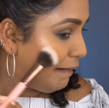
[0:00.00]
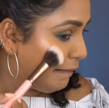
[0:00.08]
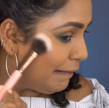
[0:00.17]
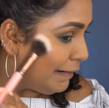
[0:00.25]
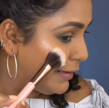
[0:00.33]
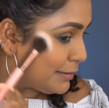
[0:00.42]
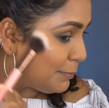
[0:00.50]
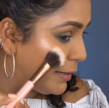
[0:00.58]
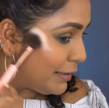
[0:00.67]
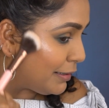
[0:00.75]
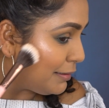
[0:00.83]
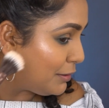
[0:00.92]
I didn't
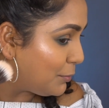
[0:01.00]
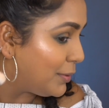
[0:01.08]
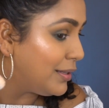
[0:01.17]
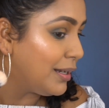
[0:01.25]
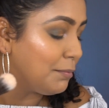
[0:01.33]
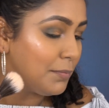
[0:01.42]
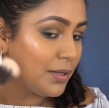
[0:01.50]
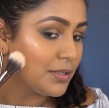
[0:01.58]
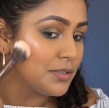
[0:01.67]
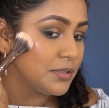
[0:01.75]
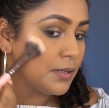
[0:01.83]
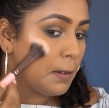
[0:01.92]
expect it to be that
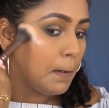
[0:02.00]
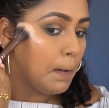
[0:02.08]
much.